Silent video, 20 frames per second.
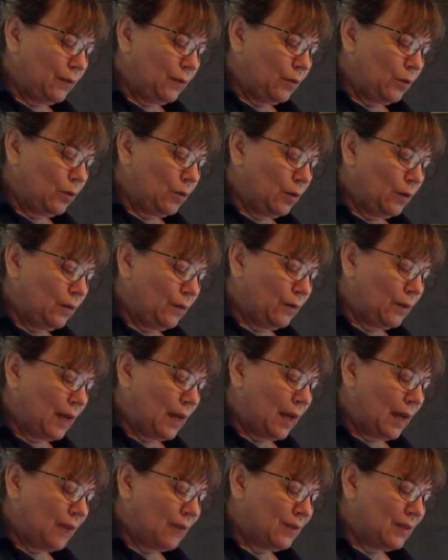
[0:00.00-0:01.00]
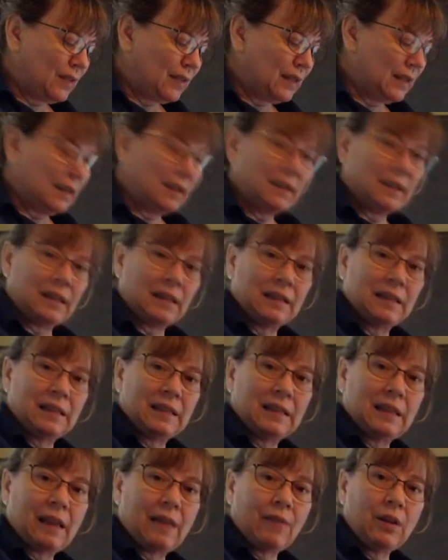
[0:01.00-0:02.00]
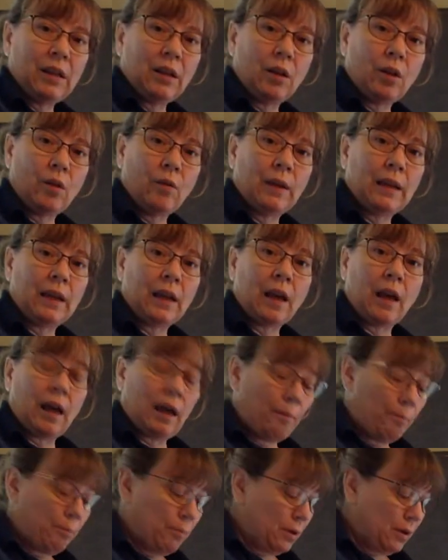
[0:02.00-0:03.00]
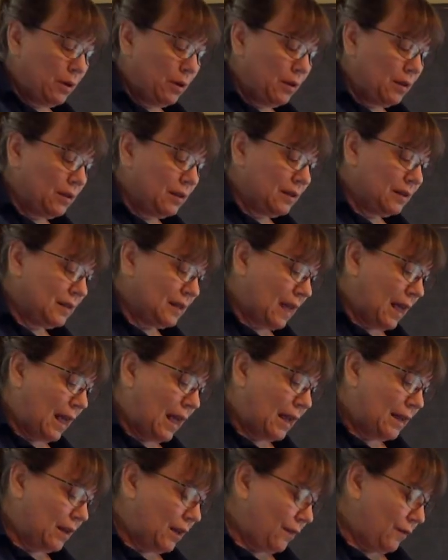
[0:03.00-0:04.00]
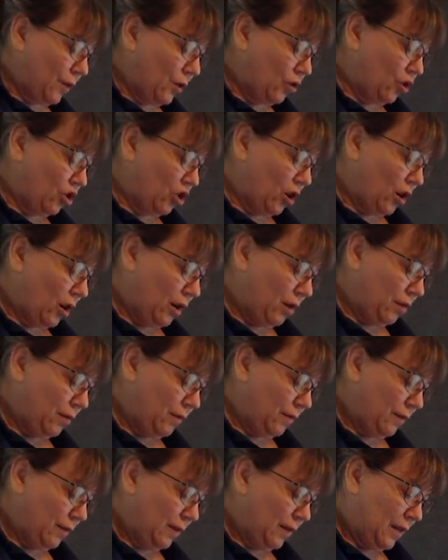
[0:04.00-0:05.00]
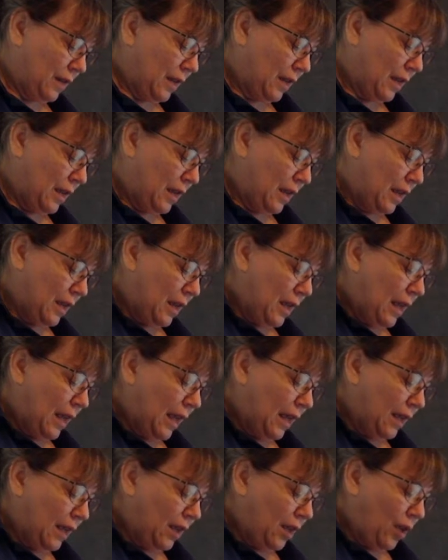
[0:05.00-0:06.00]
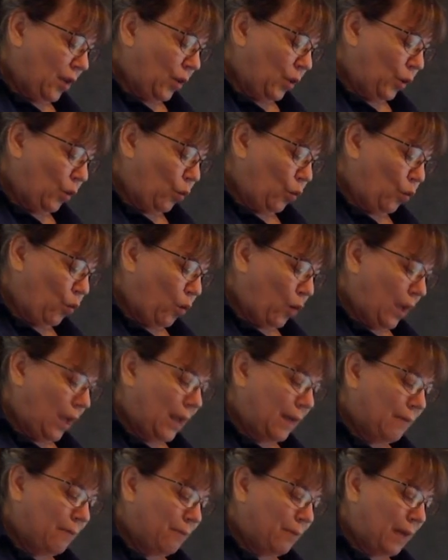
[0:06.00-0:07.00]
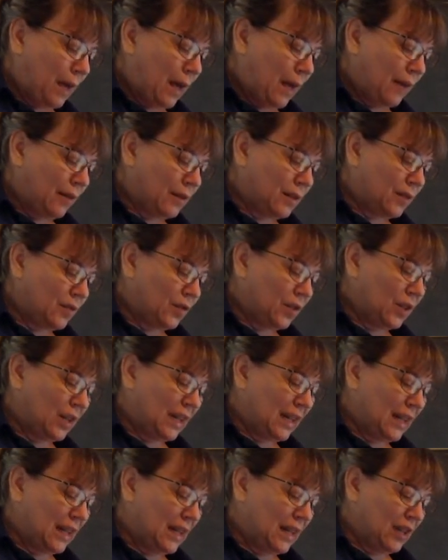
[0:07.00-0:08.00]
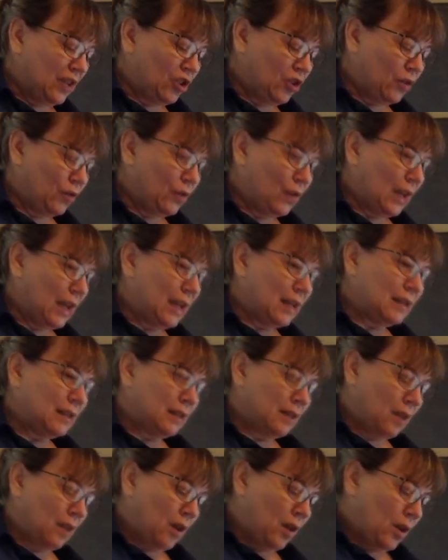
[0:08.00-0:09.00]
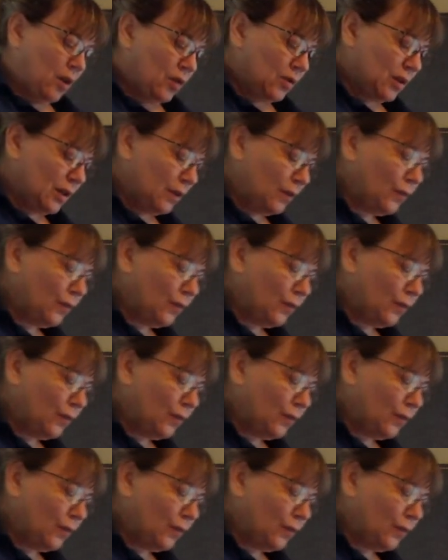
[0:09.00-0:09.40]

4, 5, 6, and 7 going up the side of our chart. And color 1 box for each face. So the